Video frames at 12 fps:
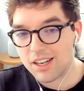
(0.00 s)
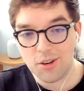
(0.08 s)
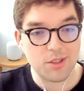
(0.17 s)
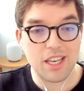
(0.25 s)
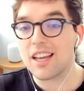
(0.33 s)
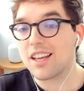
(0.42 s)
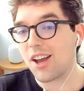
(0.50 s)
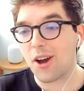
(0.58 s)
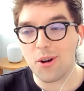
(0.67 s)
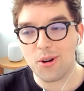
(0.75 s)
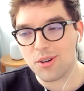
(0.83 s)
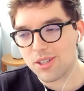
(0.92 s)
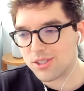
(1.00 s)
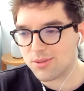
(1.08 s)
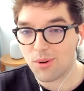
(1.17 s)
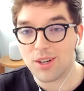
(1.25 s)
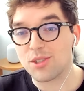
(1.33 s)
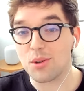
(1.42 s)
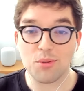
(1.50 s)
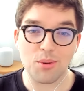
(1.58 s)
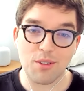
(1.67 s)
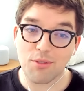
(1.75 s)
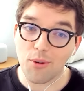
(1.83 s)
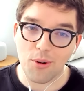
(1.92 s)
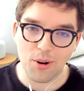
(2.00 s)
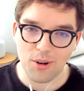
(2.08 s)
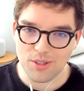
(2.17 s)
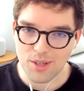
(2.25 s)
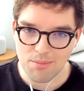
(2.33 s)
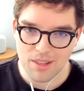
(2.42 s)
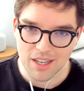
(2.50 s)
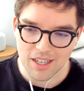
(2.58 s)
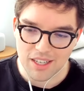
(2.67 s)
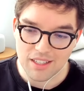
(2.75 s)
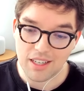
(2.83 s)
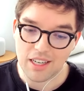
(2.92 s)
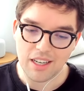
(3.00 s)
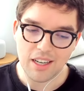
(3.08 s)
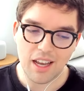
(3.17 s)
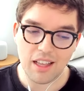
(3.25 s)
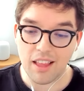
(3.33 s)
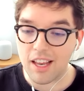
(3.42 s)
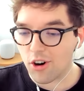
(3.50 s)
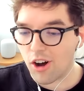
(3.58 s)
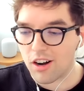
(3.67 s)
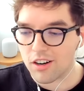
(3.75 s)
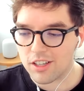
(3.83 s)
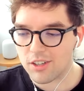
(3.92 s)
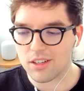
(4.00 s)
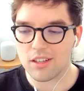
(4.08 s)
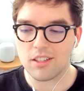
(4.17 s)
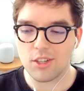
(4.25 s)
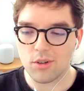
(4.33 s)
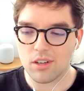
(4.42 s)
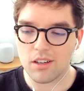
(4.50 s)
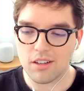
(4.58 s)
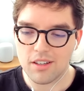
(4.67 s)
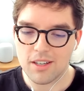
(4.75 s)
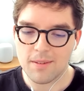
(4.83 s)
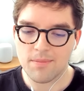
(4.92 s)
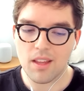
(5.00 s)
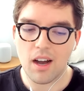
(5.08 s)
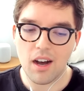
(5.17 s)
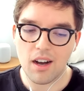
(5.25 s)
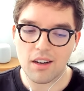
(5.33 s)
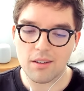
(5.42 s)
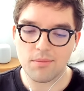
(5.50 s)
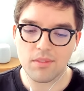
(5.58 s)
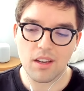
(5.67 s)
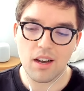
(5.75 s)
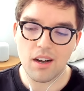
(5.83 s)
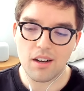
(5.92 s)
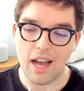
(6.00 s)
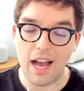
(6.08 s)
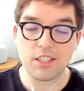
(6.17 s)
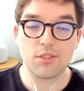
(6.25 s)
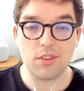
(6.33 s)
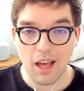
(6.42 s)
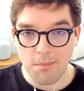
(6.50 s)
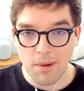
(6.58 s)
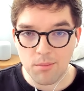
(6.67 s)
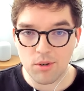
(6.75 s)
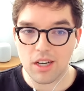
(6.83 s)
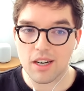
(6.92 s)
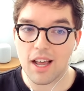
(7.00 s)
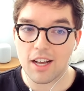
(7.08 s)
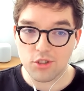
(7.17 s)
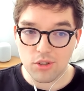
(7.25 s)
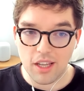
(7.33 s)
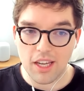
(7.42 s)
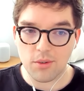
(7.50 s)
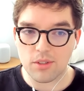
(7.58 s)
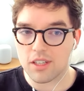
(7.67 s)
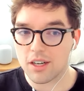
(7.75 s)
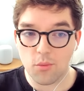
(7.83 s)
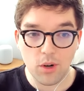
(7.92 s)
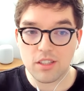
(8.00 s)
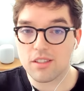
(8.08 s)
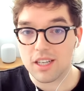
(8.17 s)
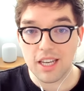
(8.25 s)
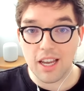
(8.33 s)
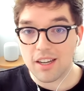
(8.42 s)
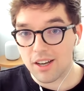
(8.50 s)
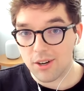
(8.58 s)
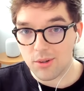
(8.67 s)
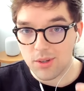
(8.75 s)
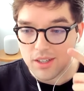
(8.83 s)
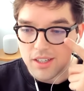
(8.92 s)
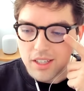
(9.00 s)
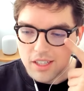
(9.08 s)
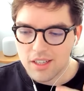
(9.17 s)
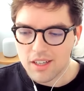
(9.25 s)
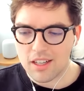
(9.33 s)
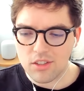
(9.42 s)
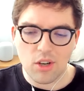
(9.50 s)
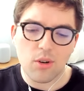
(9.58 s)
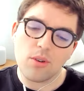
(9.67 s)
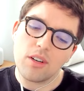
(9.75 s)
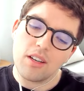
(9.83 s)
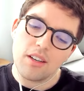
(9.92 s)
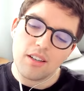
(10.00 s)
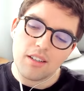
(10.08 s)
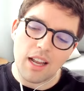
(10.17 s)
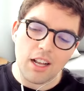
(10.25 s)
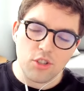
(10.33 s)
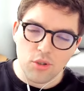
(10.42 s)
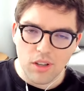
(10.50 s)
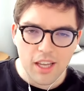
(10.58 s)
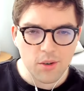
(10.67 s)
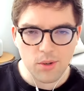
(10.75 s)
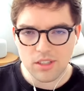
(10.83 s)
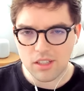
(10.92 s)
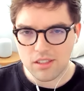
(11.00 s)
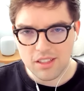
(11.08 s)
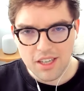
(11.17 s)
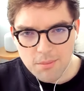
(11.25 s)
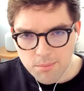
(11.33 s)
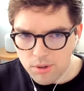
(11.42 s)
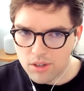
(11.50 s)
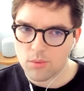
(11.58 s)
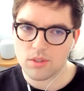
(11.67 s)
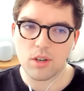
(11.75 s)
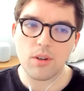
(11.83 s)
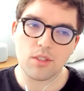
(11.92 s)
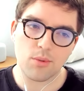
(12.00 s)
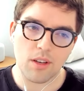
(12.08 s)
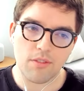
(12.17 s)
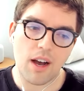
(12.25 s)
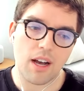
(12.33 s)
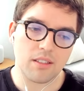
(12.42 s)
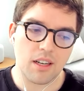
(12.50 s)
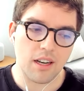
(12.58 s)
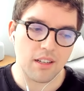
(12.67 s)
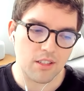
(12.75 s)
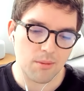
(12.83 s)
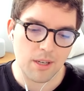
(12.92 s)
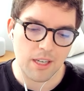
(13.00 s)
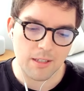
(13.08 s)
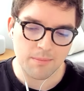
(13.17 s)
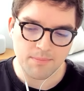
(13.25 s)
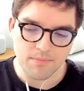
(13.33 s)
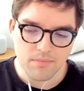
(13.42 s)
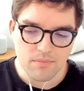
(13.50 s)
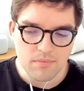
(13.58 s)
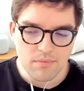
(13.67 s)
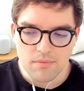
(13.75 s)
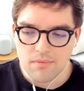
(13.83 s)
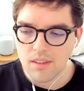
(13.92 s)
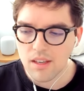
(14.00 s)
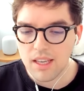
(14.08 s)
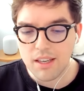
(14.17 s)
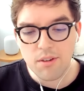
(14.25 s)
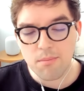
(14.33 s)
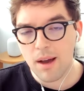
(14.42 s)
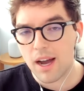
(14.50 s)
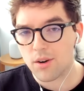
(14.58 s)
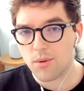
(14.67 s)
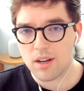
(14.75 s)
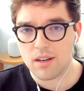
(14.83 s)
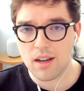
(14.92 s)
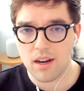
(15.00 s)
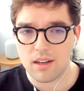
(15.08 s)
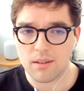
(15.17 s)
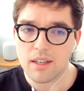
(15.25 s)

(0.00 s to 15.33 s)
gate code is 1234 or something, and later on you could ask for that memory in natural language, like what's the gate code. And so natural language as an input was always really fascinating to me. Even back when